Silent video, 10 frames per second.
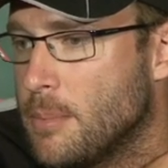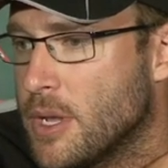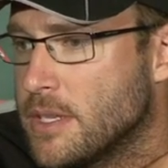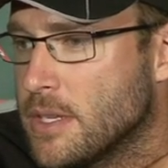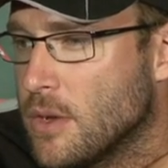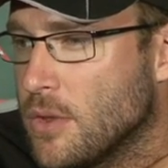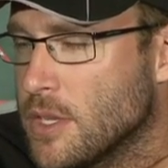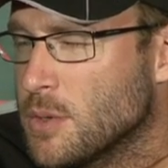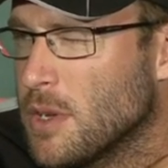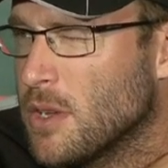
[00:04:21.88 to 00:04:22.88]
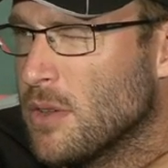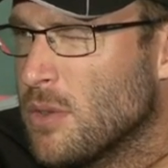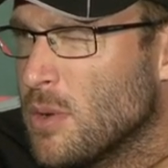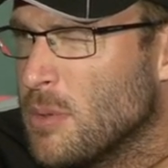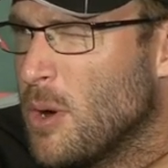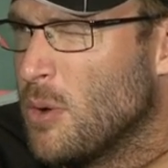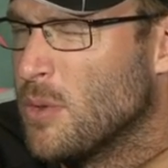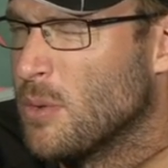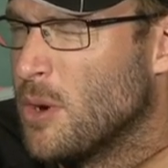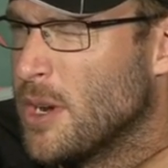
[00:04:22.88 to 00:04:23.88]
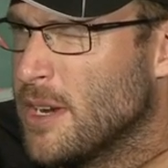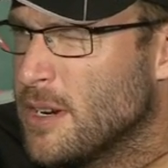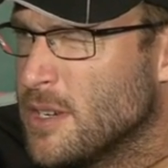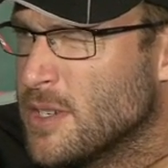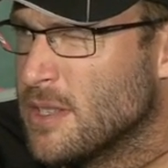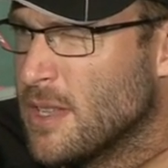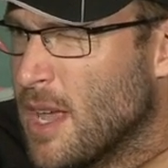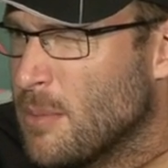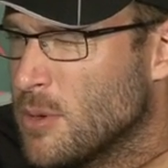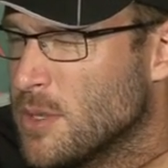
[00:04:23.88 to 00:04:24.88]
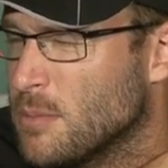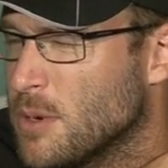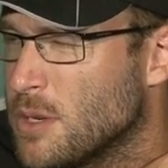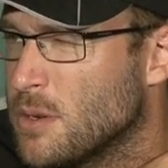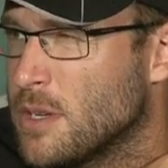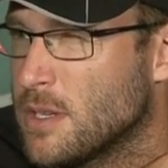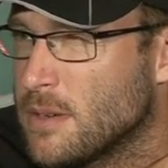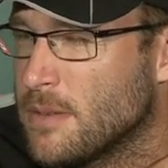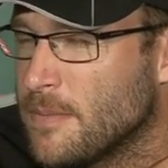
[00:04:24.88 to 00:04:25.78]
But on this wicket, I thought he bowled in the right areas and put some pressure on us.